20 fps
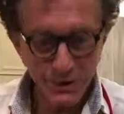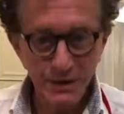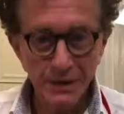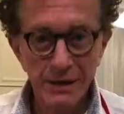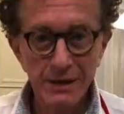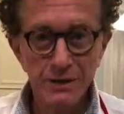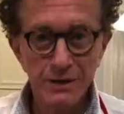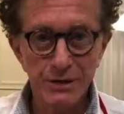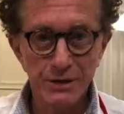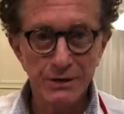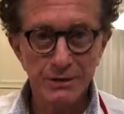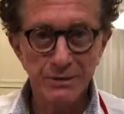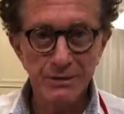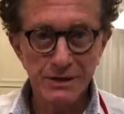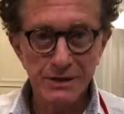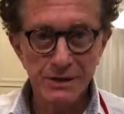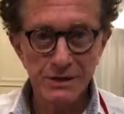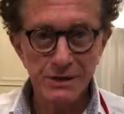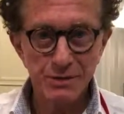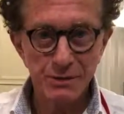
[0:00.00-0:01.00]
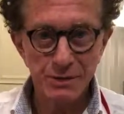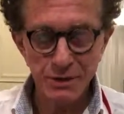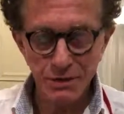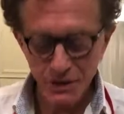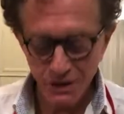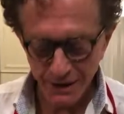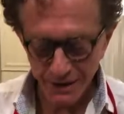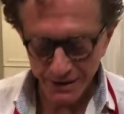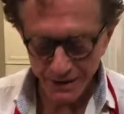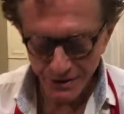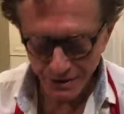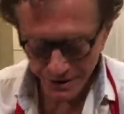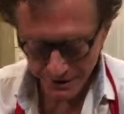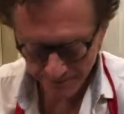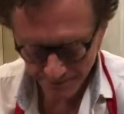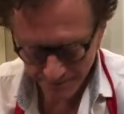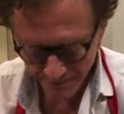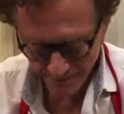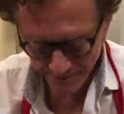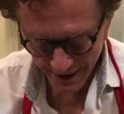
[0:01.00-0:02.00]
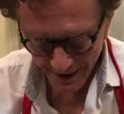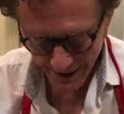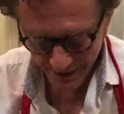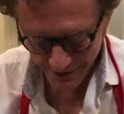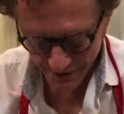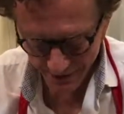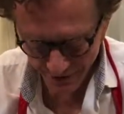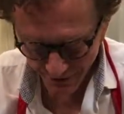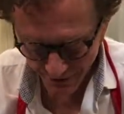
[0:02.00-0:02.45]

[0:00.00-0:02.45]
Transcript: which you can do, this is Swiss cheese, and